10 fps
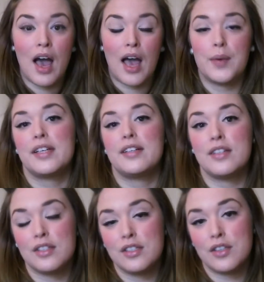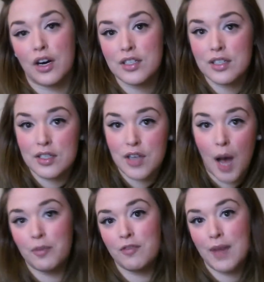I would like to start to the
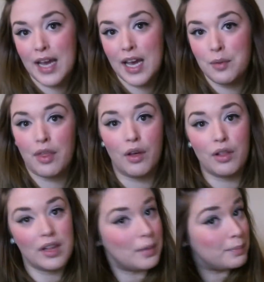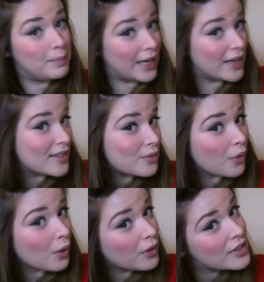top of my head with all the biggest
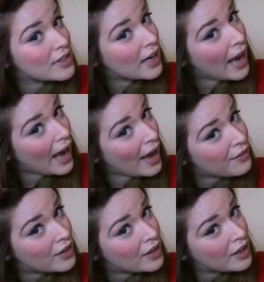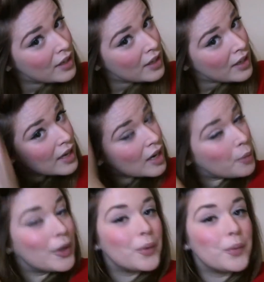rollers that I have, and I'll
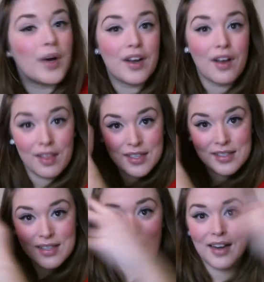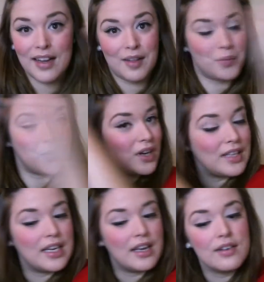put one on this side and then one on
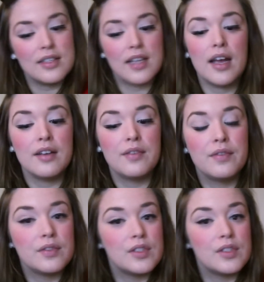the other side.